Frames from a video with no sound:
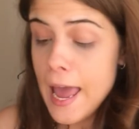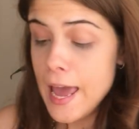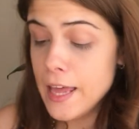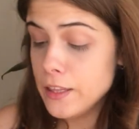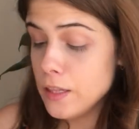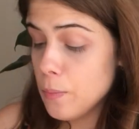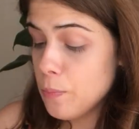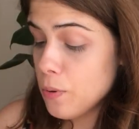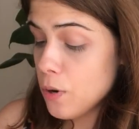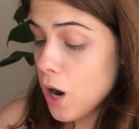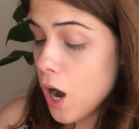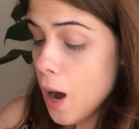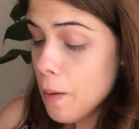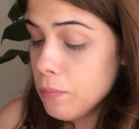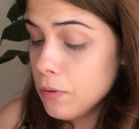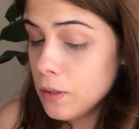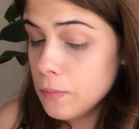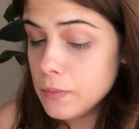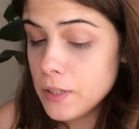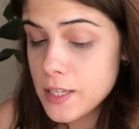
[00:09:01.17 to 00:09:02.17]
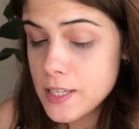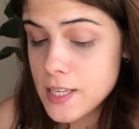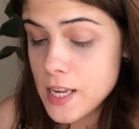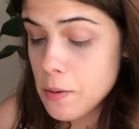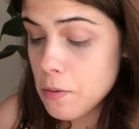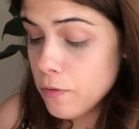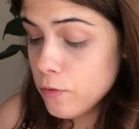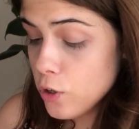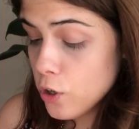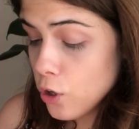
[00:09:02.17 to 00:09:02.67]
And the problem that
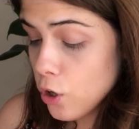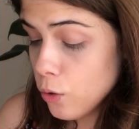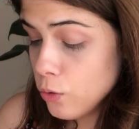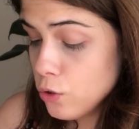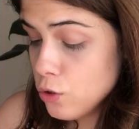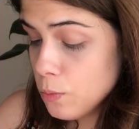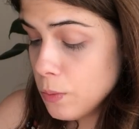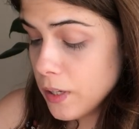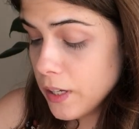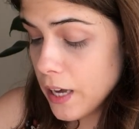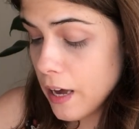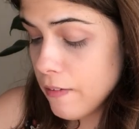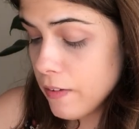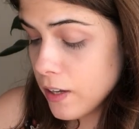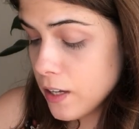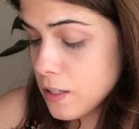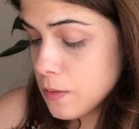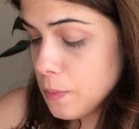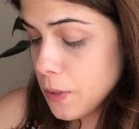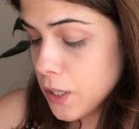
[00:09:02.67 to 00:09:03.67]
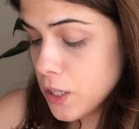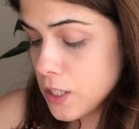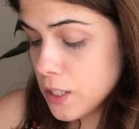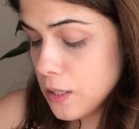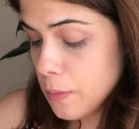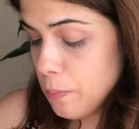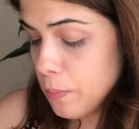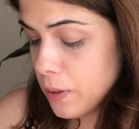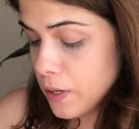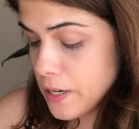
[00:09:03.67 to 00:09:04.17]
some of you are going to be having is because
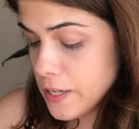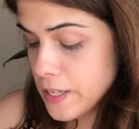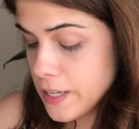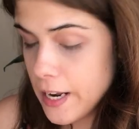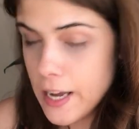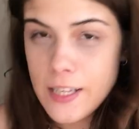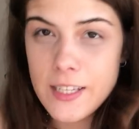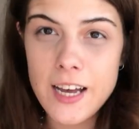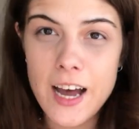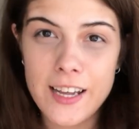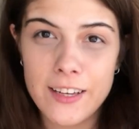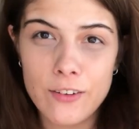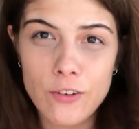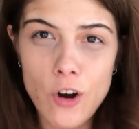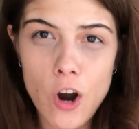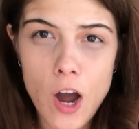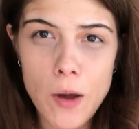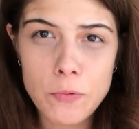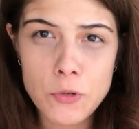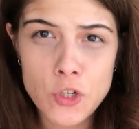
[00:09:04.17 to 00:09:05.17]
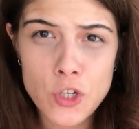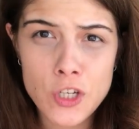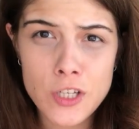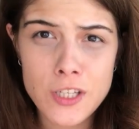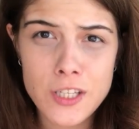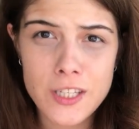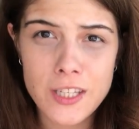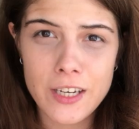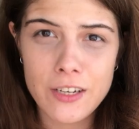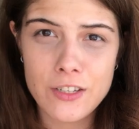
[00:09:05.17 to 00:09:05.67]
the person has other
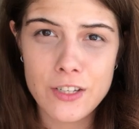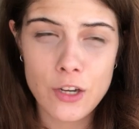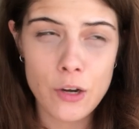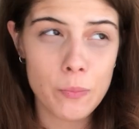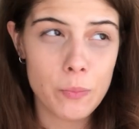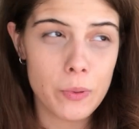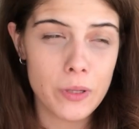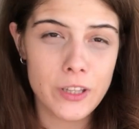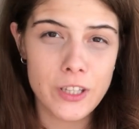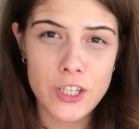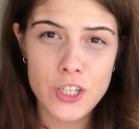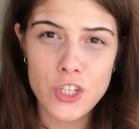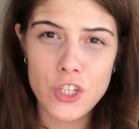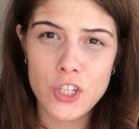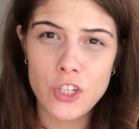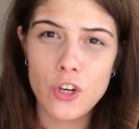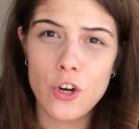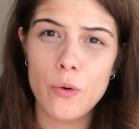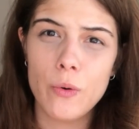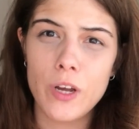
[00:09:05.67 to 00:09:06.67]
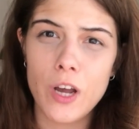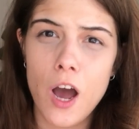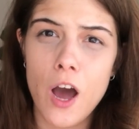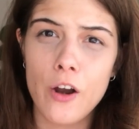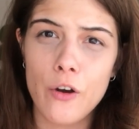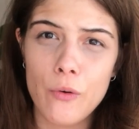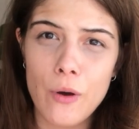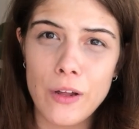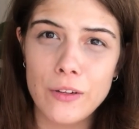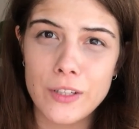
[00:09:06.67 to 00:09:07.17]
options. There's competition going
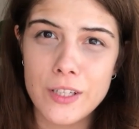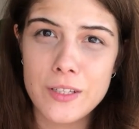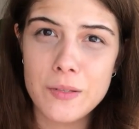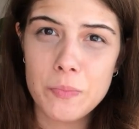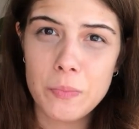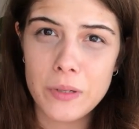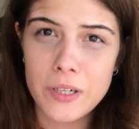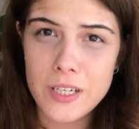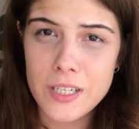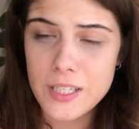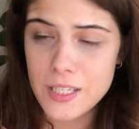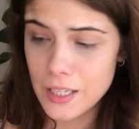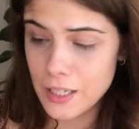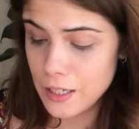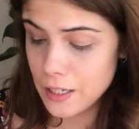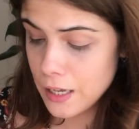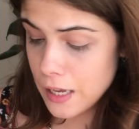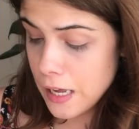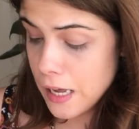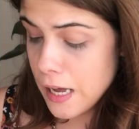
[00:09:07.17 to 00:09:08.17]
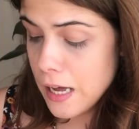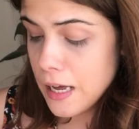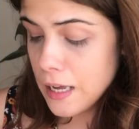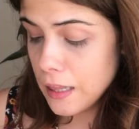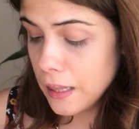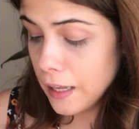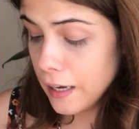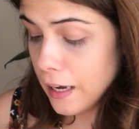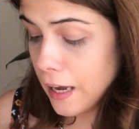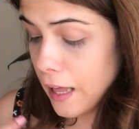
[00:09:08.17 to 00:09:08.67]
on around this person.
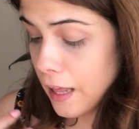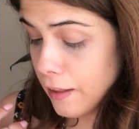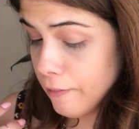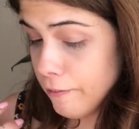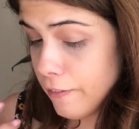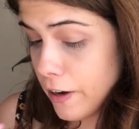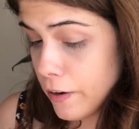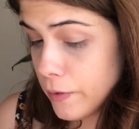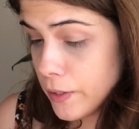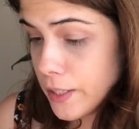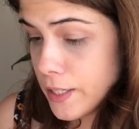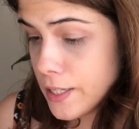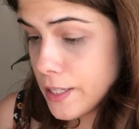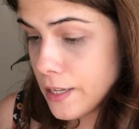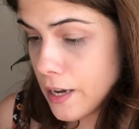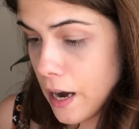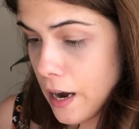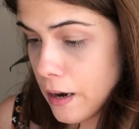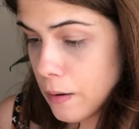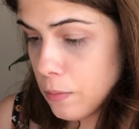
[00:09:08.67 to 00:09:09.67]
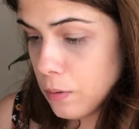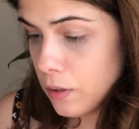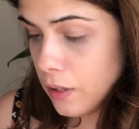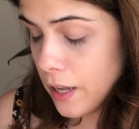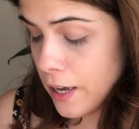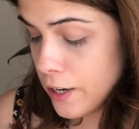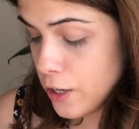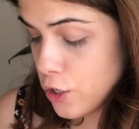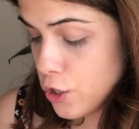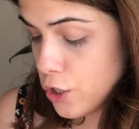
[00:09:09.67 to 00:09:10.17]
Like, very desirable
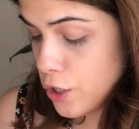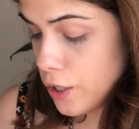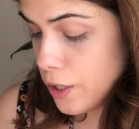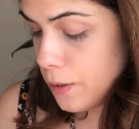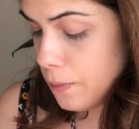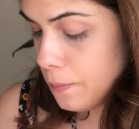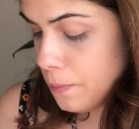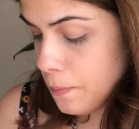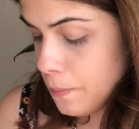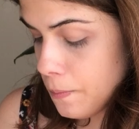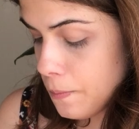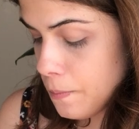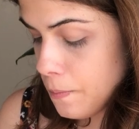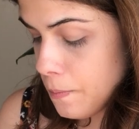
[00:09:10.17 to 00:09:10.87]
energy.